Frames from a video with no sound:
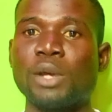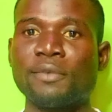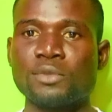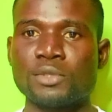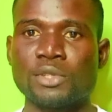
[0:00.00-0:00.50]
you
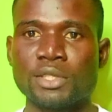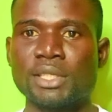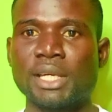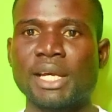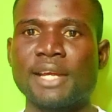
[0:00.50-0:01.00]
have to study
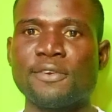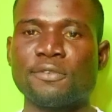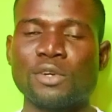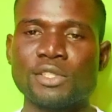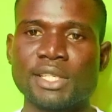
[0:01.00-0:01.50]
the kind
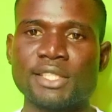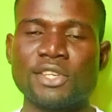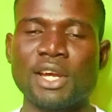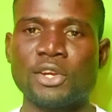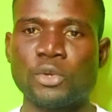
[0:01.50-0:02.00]
of content
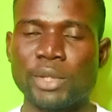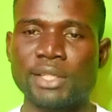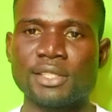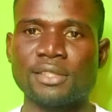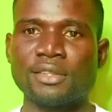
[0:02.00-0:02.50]
they are
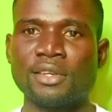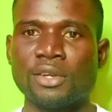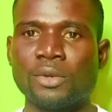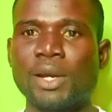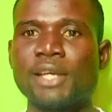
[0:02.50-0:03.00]
creating,
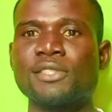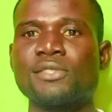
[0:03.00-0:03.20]
right?